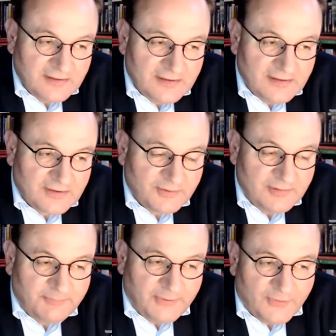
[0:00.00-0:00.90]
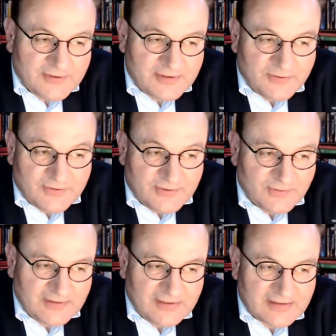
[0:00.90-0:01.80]
uh, to impose to a
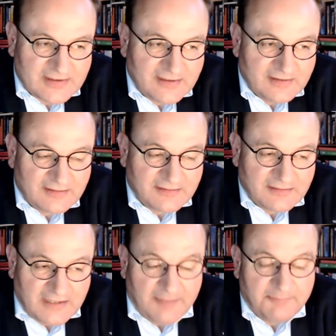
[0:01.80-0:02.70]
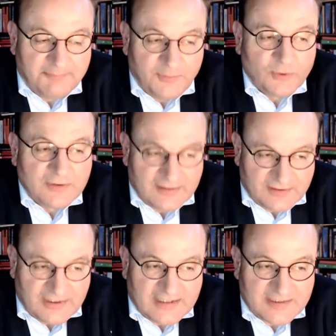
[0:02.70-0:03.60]
certain extent carbon border
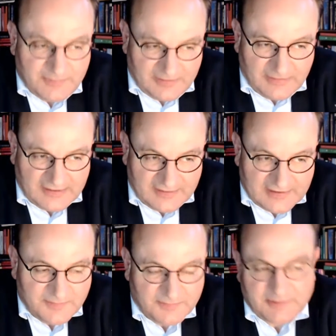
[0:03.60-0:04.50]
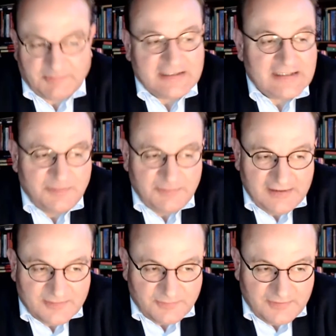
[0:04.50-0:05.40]
adjustment mechanisms, which basically
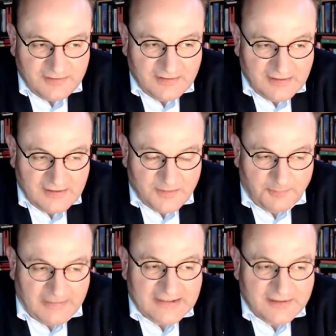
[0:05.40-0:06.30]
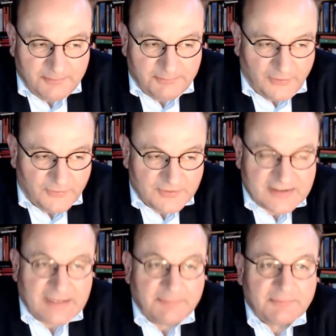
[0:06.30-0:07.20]
means we might impose
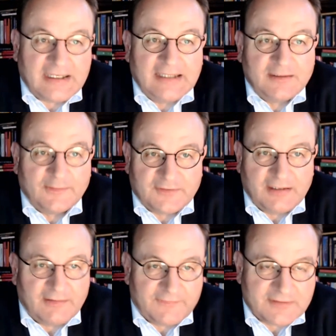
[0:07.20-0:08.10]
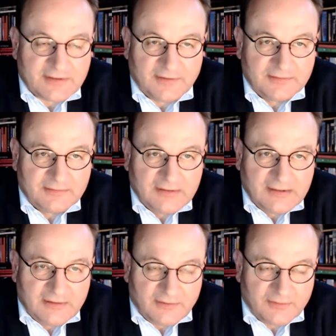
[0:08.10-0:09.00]
some kind of tariffs on,
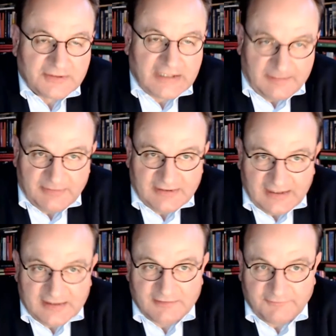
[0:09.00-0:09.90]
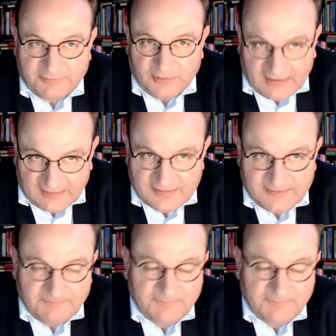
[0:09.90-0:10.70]
on carbon intensive products